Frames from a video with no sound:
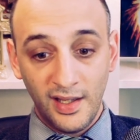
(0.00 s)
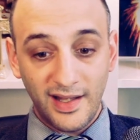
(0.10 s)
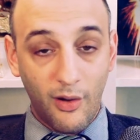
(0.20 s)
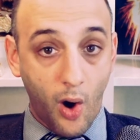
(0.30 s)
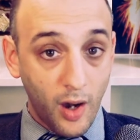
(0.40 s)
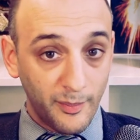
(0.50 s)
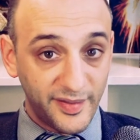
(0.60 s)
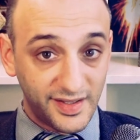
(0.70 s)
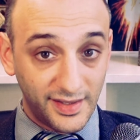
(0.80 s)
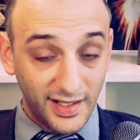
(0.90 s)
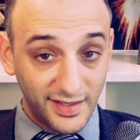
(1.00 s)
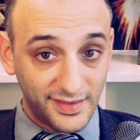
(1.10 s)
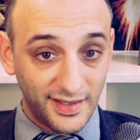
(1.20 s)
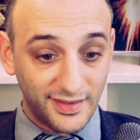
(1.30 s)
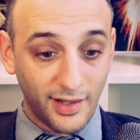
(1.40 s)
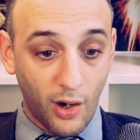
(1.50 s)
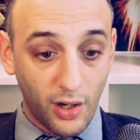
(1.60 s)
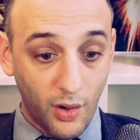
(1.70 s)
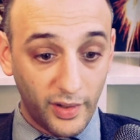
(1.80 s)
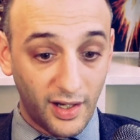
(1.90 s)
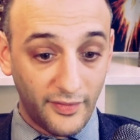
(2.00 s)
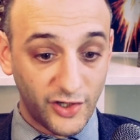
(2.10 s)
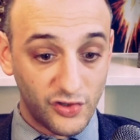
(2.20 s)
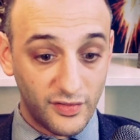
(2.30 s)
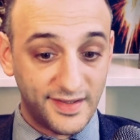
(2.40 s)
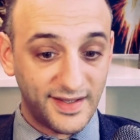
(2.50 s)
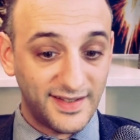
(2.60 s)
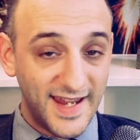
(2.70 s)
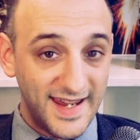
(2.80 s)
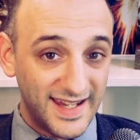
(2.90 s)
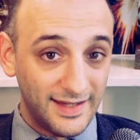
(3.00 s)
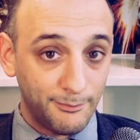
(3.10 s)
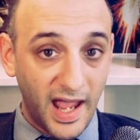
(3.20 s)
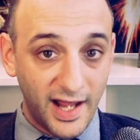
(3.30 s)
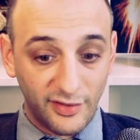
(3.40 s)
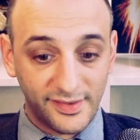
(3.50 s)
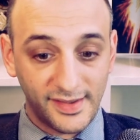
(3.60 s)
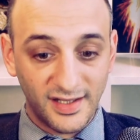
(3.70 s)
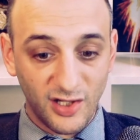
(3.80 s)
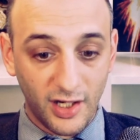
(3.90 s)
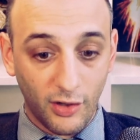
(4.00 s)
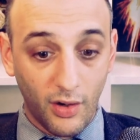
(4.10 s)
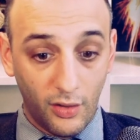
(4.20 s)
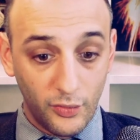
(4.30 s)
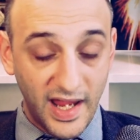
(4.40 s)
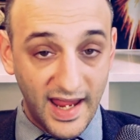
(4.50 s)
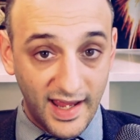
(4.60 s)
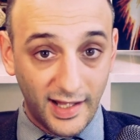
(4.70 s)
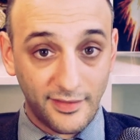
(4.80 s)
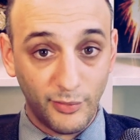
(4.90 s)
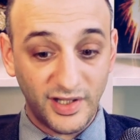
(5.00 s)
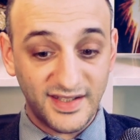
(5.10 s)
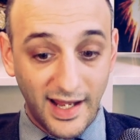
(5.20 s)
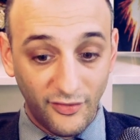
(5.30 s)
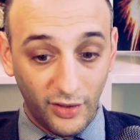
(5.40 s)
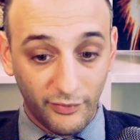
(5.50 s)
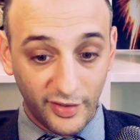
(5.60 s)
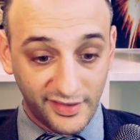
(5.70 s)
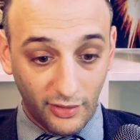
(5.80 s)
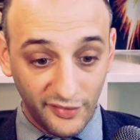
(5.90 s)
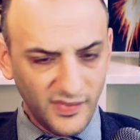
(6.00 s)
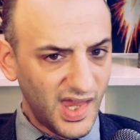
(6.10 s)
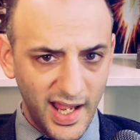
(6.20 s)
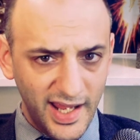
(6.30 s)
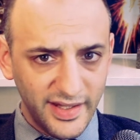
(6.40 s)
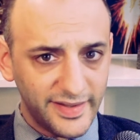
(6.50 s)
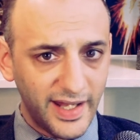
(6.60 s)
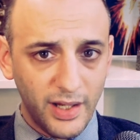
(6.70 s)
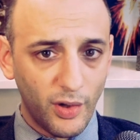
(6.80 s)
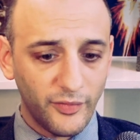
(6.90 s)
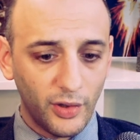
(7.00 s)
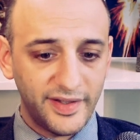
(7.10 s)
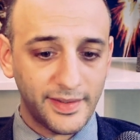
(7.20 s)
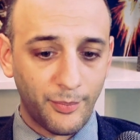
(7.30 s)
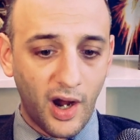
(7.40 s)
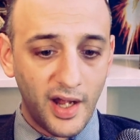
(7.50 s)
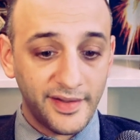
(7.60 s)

Now, armed citizens are going on the streets and taking matters into their own hands with deadly results. And is anyone really surprised?